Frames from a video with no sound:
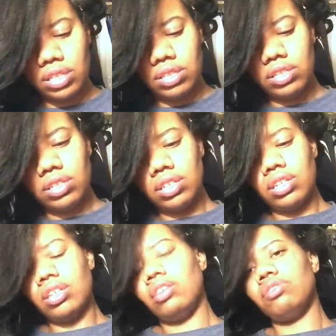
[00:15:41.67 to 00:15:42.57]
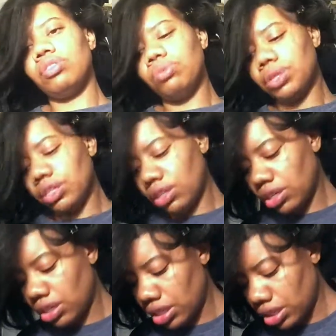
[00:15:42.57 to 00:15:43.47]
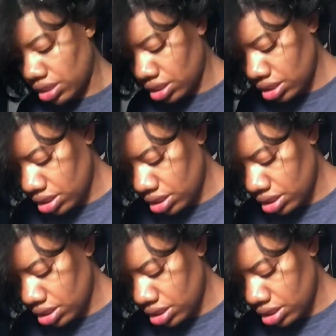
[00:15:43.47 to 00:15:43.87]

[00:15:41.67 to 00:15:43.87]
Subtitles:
I have to work on